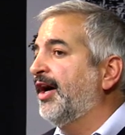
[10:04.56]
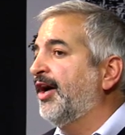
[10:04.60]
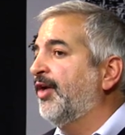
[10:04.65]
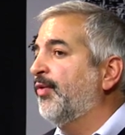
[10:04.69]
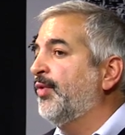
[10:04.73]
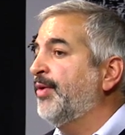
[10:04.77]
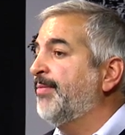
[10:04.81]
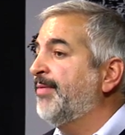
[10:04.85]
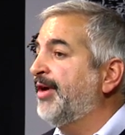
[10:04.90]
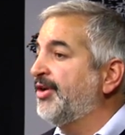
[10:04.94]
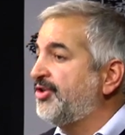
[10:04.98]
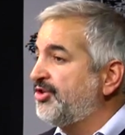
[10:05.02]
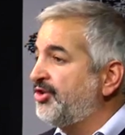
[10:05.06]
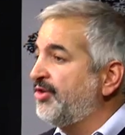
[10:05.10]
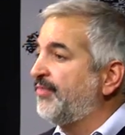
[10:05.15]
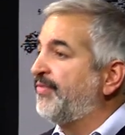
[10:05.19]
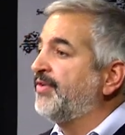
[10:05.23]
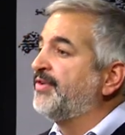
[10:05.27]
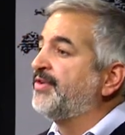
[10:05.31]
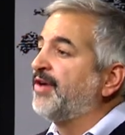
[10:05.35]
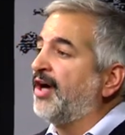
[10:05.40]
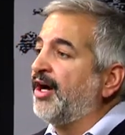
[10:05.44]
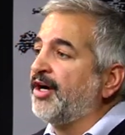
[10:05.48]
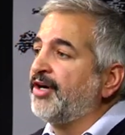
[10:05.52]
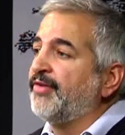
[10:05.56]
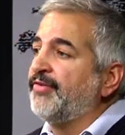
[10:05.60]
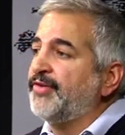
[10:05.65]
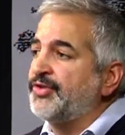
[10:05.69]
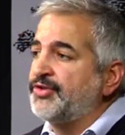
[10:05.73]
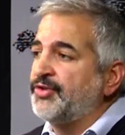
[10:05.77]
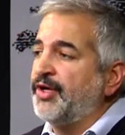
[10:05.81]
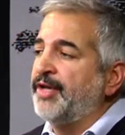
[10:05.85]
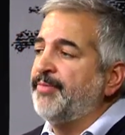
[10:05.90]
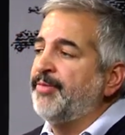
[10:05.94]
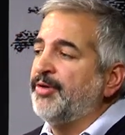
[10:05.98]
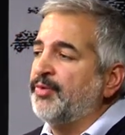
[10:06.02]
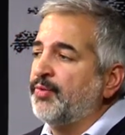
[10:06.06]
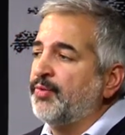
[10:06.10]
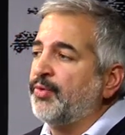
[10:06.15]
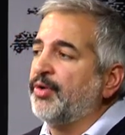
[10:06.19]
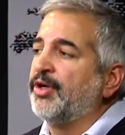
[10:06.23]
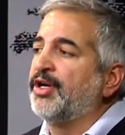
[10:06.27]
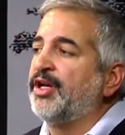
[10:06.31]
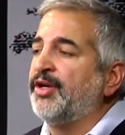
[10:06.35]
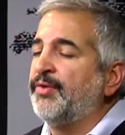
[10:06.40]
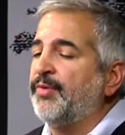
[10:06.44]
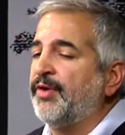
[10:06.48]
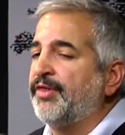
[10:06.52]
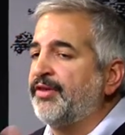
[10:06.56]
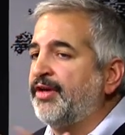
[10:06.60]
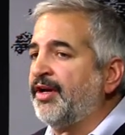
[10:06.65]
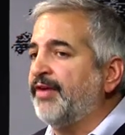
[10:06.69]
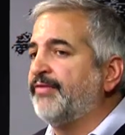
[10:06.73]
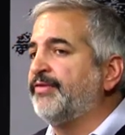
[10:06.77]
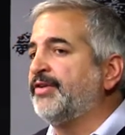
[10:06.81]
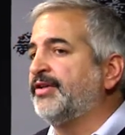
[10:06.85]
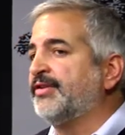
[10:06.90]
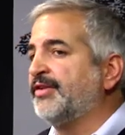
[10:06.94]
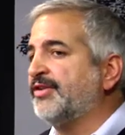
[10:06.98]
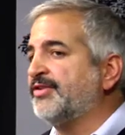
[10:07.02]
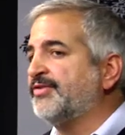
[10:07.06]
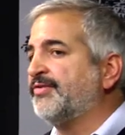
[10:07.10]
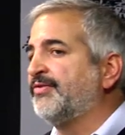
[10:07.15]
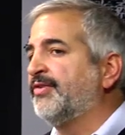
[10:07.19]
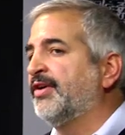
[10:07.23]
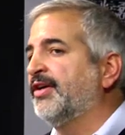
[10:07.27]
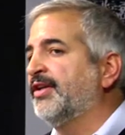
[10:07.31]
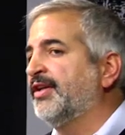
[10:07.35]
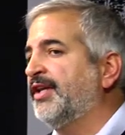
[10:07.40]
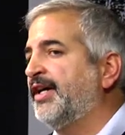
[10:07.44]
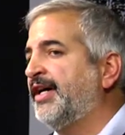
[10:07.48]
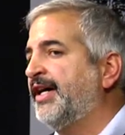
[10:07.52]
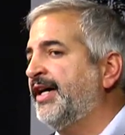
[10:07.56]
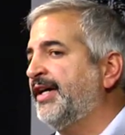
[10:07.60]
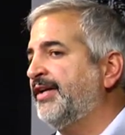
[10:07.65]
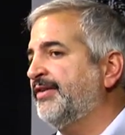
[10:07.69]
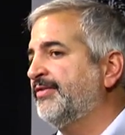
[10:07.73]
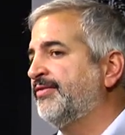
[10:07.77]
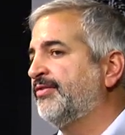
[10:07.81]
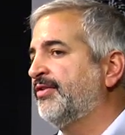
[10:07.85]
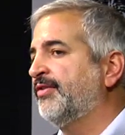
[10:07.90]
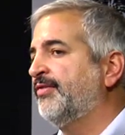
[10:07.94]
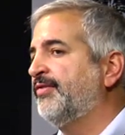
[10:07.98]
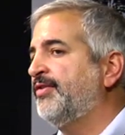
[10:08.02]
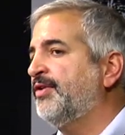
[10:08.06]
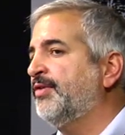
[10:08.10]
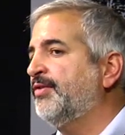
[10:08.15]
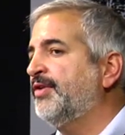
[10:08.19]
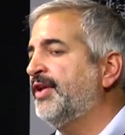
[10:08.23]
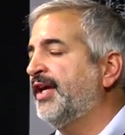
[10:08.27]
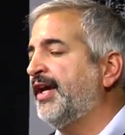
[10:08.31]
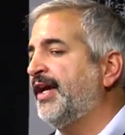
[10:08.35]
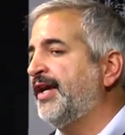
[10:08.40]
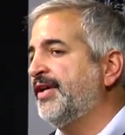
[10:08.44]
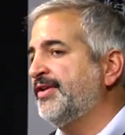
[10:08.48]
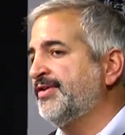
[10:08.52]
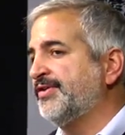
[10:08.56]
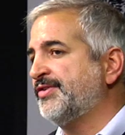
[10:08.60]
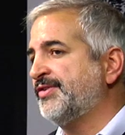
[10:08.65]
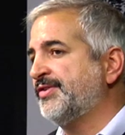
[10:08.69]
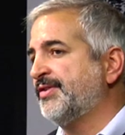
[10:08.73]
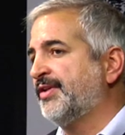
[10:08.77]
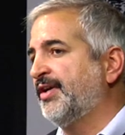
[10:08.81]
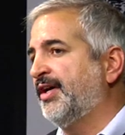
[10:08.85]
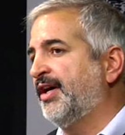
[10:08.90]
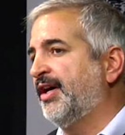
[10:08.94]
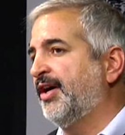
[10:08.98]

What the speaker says: We met two photographers who I had been working with covering this front line for a few days.